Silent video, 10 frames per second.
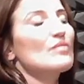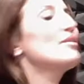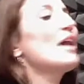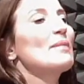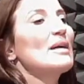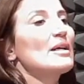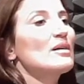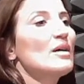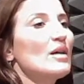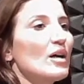numbing,
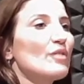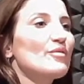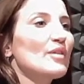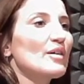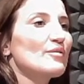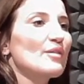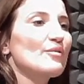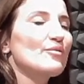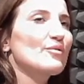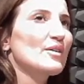of
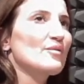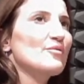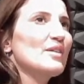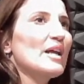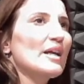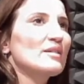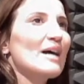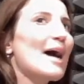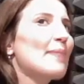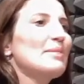feeling
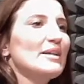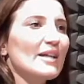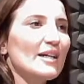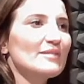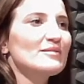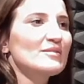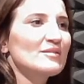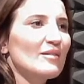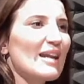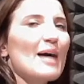happy again.
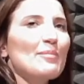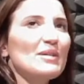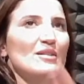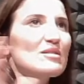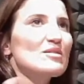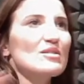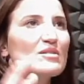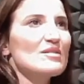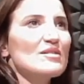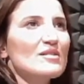And happy is
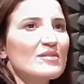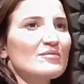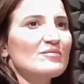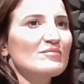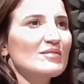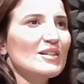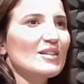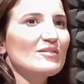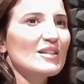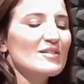just,
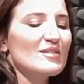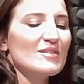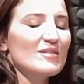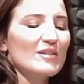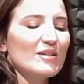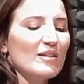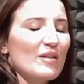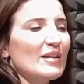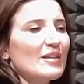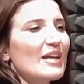
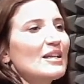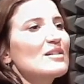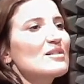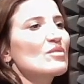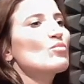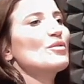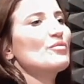that isn't what